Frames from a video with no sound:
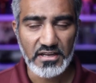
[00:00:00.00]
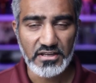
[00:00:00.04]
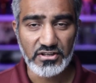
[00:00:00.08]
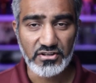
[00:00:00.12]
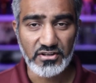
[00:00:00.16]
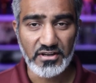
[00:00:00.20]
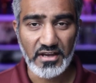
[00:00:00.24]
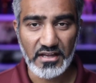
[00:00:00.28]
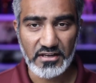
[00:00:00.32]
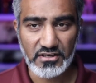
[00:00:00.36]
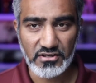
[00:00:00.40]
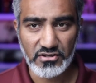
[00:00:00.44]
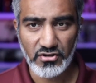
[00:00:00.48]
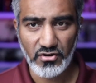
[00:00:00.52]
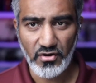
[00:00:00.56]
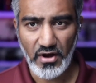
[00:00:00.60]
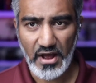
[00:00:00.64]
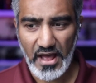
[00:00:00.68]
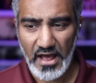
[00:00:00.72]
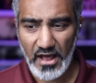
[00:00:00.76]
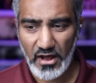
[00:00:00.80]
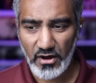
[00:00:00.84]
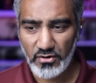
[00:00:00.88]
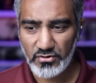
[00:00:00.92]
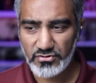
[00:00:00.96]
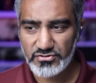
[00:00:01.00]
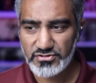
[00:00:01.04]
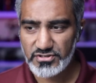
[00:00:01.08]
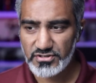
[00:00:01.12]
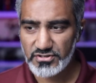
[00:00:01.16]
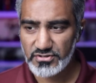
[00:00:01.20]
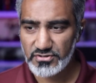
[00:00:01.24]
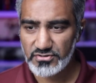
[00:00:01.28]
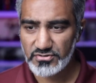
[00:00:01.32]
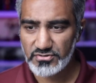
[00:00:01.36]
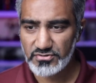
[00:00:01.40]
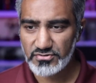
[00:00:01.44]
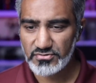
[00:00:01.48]
You got to know how
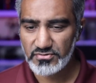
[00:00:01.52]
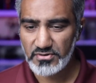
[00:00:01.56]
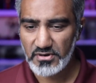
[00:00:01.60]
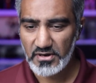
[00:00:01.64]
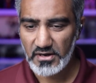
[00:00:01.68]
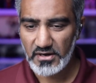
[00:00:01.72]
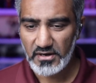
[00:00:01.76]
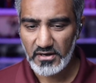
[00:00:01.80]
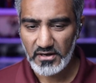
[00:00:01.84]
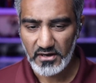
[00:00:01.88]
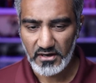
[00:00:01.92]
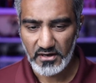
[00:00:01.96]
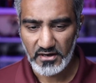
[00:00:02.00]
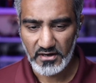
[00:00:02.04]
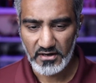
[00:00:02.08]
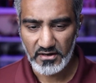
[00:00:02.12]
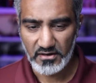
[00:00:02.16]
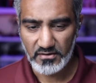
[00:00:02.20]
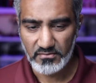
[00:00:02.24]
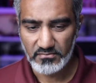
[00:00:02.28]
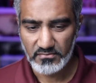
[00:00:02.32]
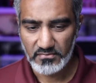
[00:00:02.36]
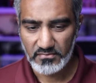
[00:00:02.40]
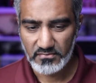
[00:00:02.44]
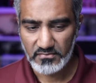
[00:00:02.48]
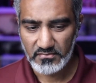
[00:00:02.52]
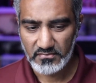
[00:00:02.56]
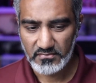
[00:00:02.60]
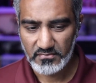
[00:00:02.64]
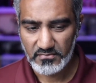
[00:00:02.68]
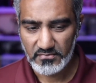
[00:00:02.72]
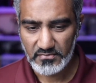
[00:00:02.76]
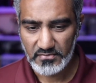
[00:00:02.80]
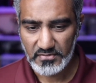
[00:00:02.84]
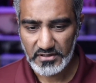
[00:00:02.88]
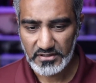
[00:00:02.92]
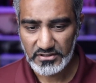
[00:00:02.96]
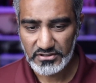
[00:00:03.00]
to
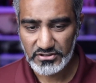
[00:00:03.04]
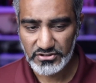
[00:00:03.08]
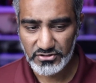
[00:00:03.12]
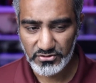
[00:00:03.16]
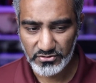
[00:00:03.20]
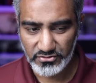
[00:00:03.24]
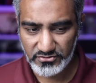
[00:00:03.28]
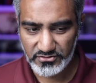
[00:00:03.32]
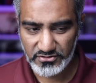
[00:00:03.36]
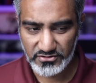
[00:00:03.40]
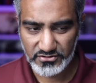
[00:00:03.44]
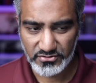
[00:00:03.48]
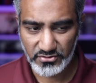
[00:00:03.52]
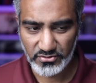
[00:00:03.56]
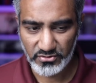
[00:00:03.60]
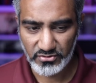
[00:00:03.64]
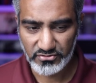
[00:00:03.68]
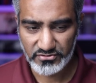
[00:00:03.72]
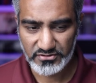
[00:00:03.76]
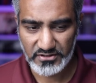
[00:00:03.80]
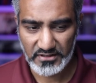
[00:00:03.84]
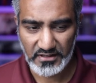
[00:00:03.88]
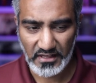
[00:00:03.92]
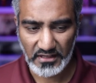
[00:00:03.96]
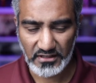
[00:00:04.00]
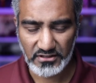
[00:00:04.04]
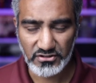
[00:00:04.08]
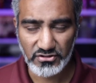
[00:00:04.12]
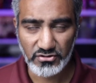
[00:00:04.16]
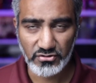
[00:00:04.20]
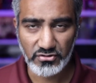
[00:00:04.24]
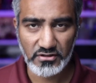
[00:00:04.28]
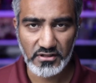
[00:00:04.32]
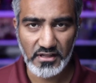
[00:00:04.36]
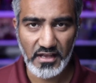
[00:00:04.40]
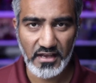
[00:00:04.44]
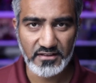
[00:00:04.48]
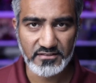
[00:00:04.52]
use the tools and
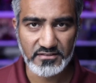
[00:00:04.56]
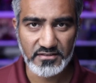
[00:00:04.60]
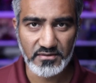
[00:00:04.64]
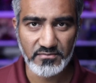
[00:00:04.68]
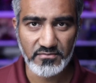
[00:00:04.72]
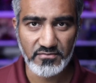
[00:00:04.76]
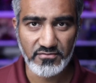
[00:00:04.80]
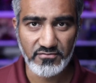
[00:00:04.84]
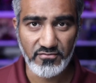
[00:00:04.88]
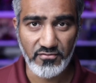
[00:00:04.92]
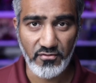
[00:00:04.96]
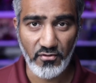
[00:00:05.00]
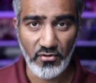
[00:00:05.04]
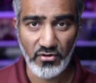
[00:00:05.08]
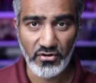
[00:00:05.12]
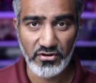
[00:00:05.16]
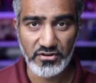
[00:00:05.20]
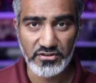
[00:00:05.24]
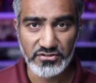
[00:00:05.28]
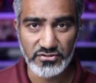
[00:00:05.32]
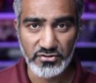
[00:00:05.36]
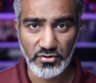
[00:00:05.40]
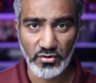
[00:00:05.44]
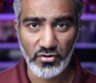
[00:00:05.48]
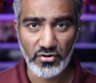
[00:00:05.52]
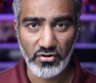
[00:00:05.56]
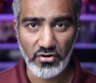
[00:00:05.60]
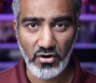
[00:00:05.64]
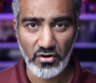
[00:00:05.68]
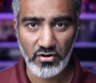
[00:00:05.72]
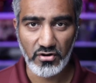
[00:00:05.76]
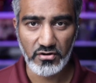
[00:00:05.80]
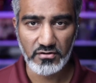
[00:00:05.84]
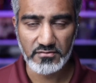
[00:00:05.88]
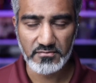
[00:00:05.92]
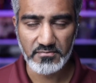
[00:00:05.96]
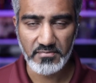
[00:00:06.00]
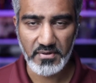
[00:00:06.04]
utilize them for your
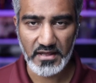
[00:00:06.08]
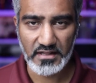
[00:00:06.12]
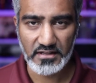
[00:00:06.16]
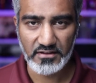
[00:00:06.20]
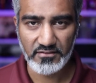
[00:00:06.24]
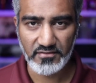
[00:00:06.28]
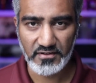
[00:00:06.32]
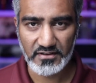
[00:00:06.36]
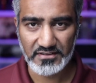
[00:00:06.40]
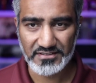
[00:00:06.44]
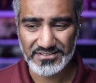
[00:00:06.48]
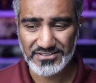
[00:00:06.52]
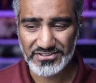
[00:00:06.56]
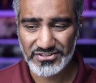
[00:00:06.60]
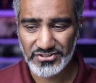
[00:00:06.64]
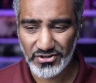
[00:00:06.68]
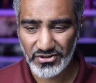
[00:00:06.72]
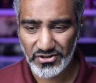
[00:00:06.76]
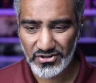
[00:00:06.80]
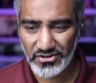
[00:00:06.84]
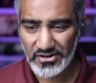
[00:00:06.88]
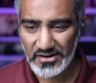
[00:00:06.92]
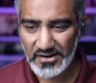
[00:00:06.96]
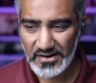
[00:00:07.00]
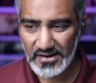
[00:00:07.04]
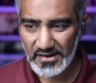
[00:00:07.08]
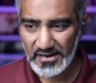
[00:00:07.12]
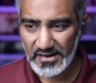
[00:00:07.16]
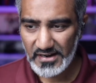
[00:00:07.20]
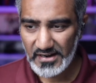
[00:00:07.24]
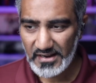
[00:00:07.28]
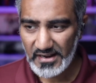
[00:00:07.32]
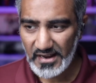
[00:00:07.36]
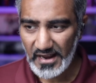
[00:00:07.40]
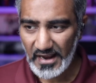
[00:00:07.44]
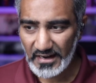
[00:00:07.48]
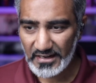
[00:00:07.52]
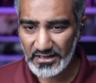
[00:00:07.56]
own benefit. Sure,
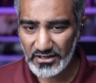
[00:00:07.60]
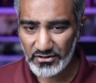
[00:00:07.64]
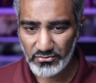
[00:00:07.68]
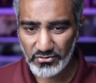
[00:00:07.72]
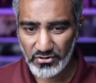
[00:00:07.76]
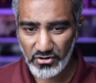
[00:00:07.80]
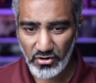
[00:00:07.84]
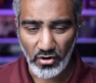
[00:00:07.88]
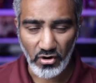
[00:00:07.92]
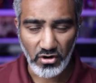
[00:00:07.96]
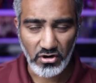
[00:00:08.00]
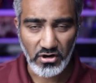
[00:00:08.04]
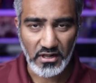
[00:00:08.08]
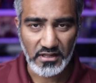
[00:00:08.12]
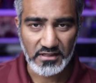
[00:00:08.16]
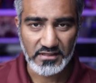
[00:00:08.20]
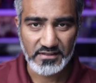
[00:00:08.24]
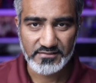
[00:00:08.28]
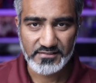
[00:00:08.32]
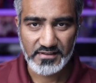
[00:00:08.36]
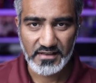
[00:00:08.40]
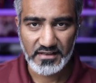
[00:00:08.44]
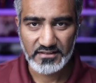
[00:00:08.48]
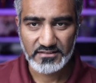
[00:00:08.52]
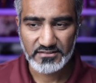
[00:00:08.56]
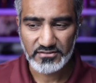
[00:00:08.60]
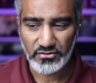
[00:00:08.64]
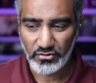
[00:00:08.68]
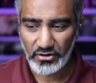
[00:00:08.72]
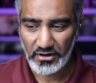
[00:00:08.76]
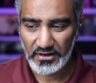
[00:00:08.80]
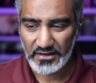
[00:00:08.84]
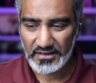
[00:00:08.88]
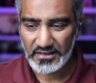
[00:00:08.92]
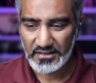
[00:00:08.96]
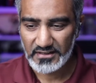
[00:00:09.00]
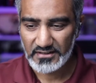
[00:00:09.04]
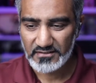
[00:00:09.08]
I can record all of this, or
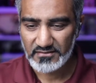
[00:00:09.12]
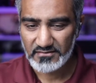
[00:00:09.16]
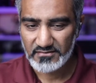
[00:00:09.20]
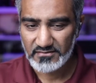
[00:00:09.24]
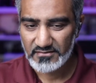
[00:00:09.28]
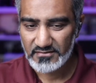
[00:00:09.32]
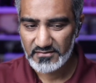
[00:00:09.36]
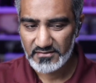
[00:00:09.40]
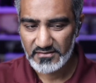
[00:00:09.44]
I can